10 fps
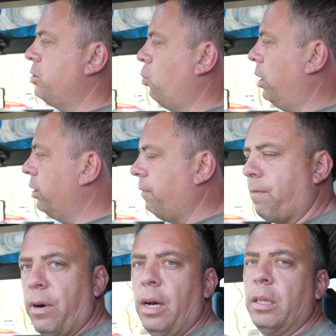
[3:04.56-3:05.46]
1 in the
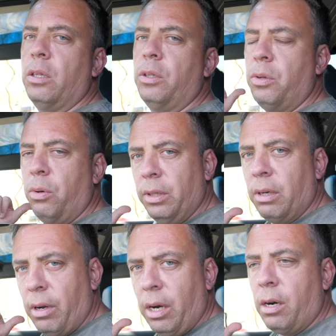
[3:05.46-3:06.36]
front, 2 in the
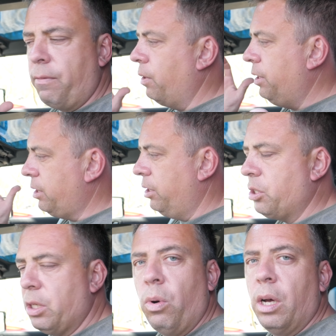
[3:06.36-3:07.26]
rear for this
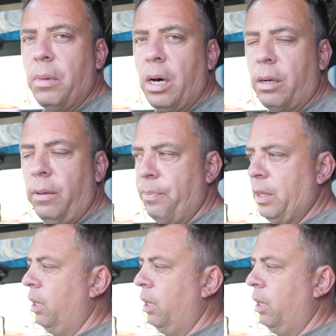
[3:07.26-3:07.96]
Edition 1 model.